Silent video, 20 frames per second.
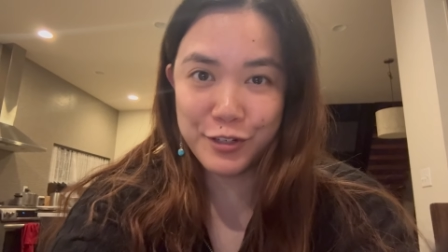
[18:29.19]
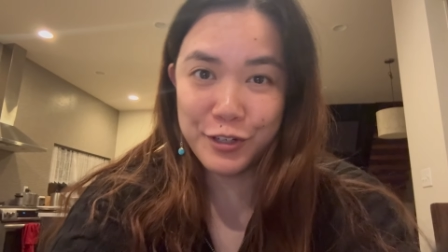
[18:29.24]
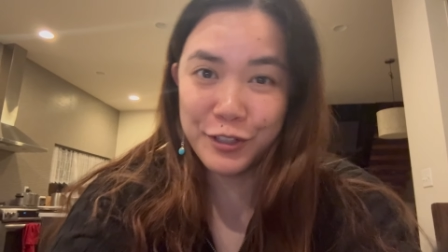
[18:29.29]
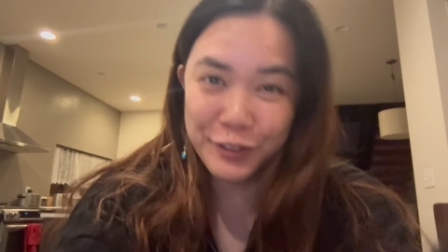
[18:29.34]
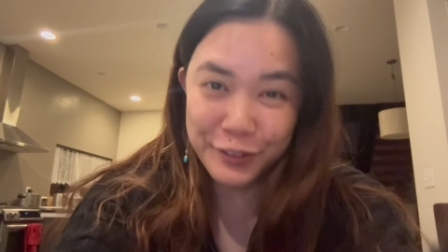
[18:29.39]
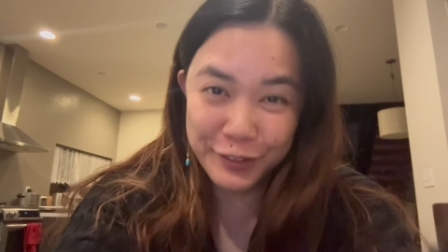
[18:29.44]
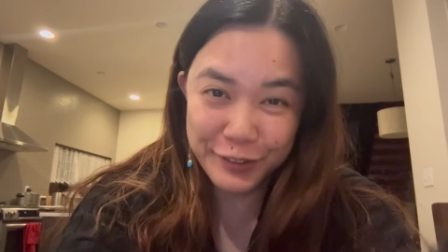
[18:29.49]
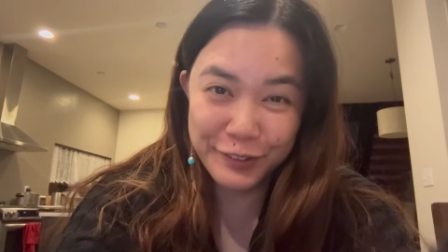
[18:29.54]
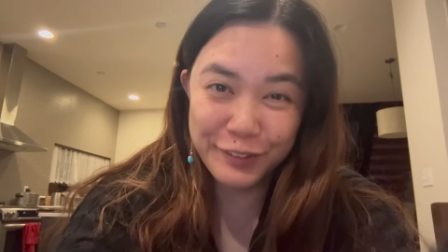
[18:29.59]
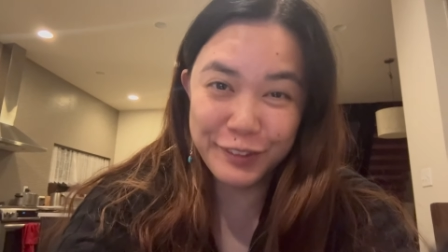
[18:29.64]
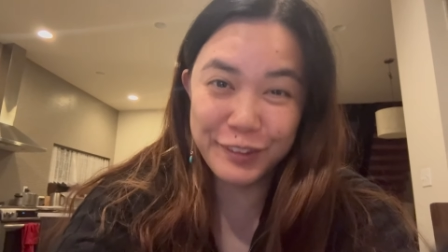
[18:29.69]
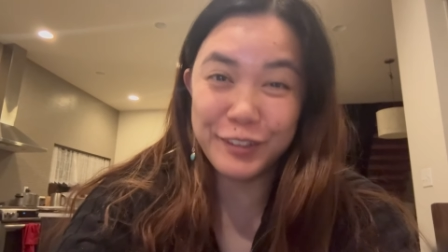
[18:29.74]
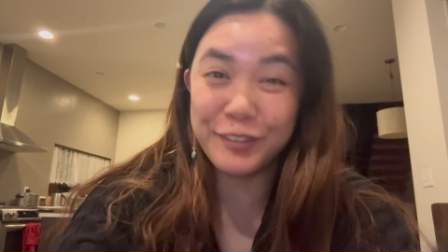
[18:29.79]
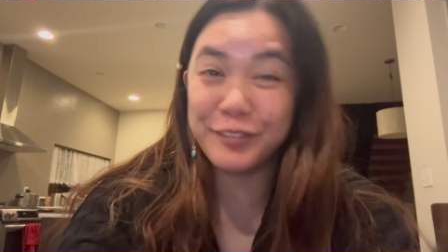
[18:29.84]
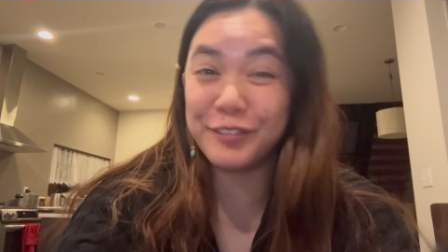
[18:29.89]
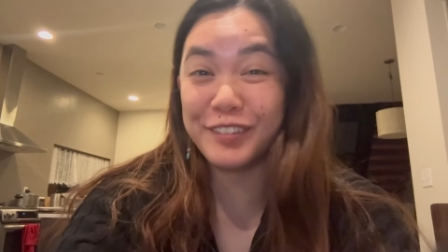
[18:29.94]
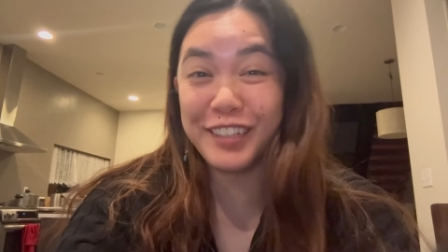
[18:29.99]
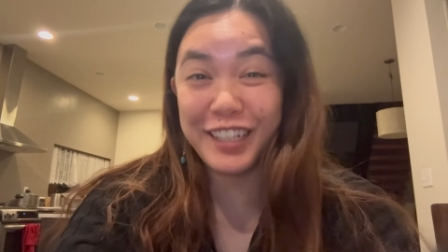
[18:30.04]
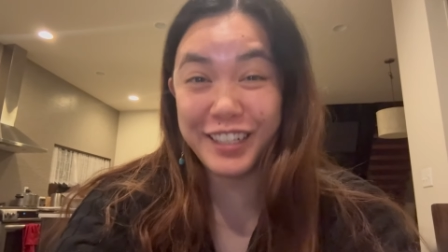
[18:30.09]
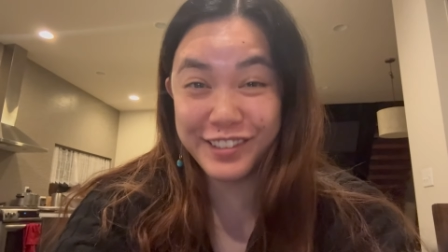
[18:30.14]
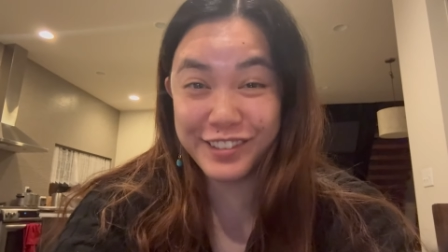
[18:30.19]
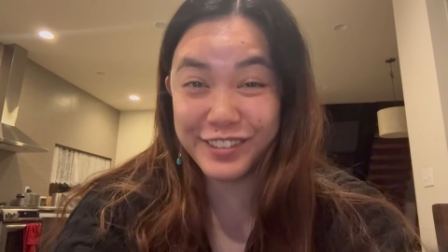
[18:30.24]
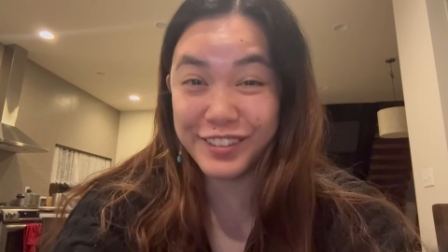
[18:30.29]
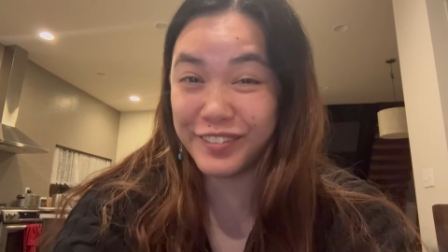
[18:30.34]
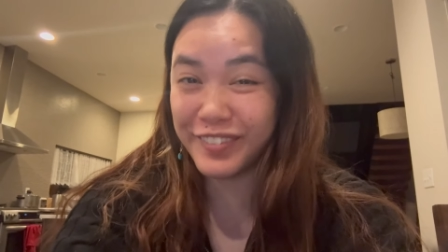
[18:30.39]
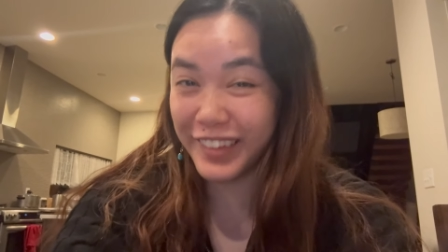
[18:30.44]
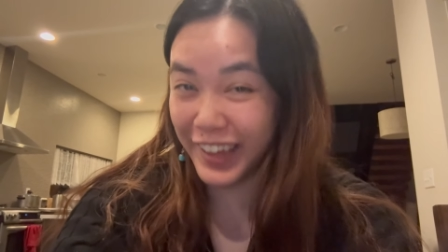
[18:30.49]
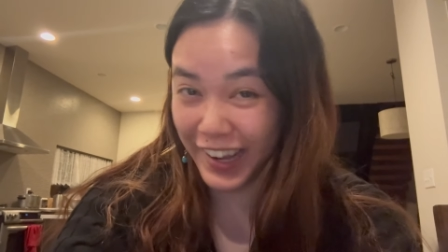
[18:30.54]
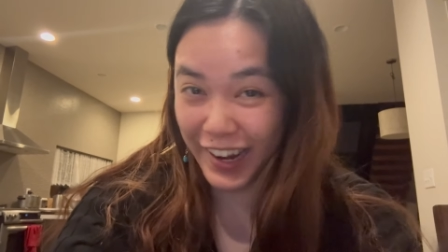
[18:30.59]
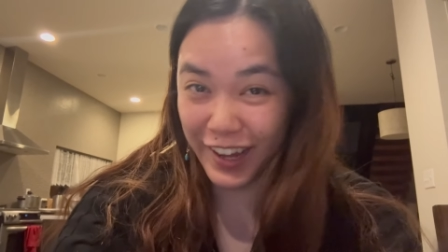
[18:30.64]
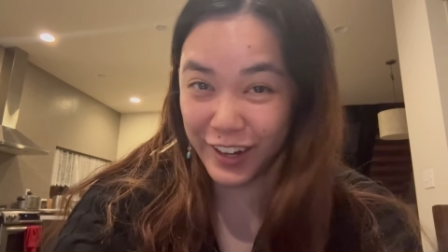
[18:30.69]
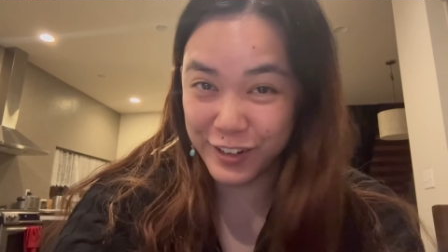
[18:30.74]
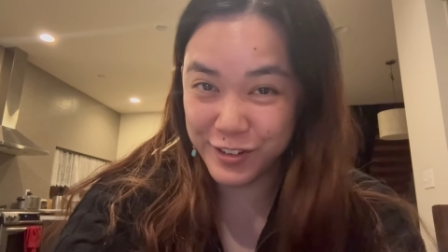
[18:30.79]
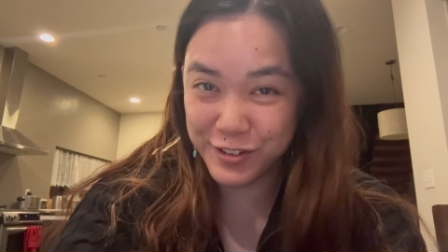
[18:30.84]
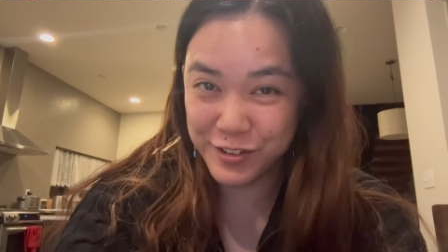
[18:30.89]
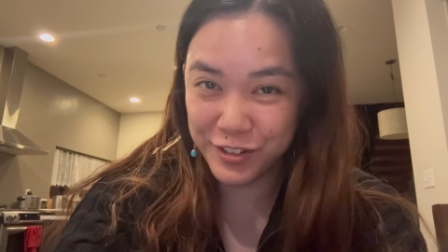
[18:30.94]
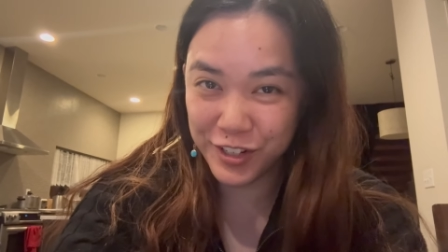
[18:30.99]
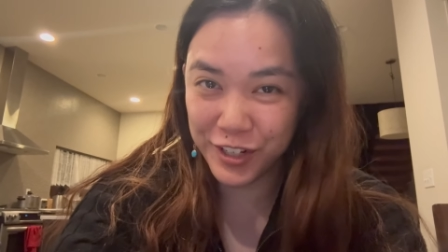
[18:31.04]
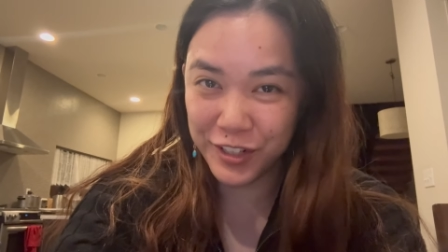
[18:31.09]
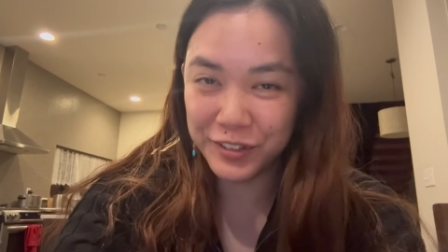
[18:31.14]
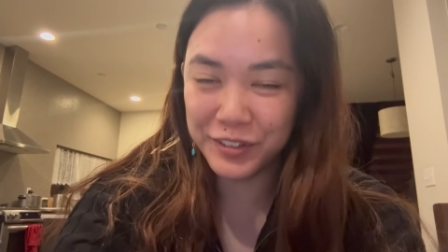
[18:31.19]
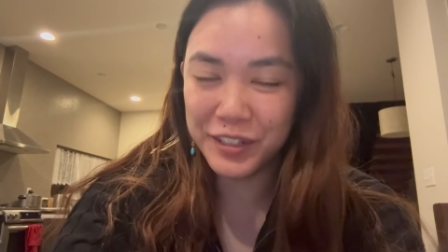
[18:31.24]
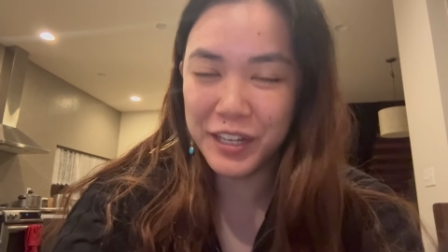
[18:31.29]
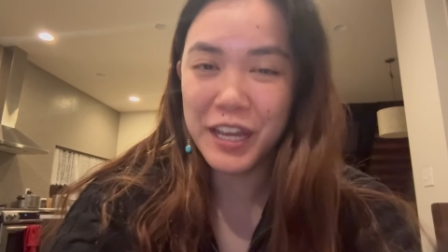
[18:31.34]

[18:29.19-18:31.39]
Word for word: to the rest of that outro.